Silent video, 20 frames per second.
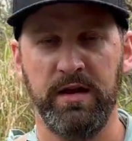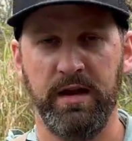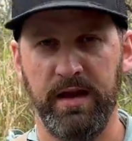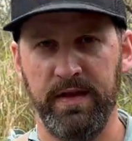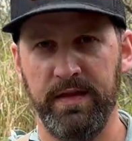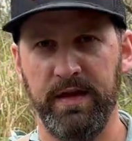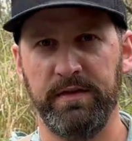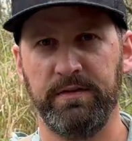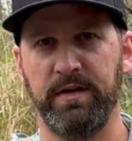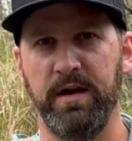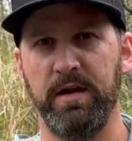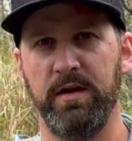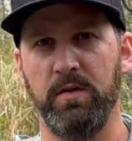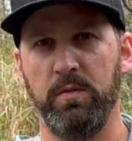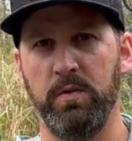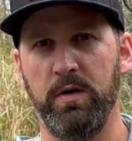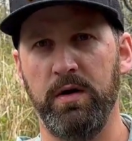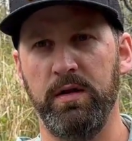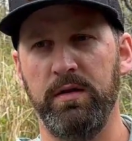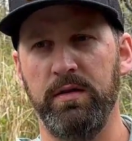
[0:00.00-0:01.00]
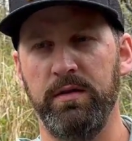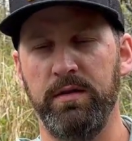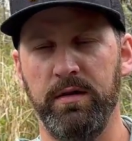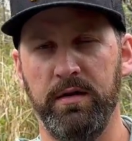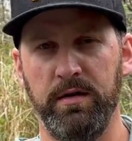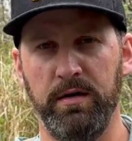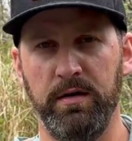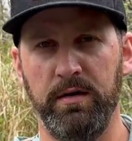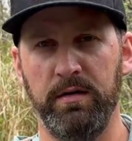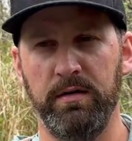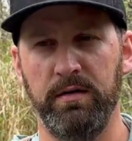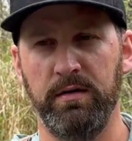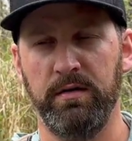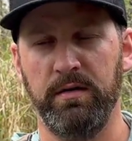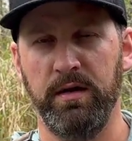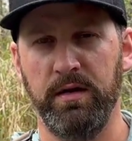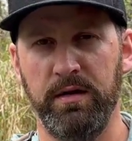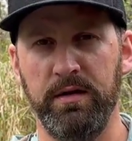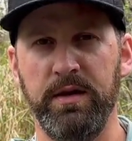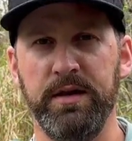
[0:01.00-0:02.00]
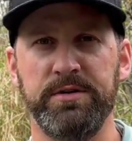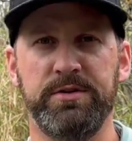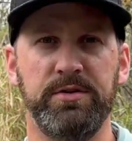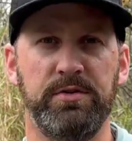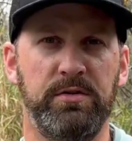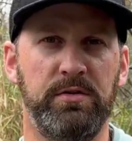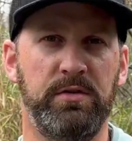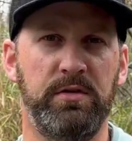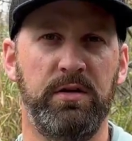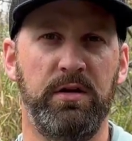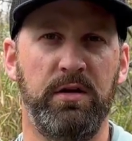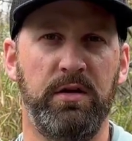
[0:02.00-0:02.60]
and that's kind of what the initial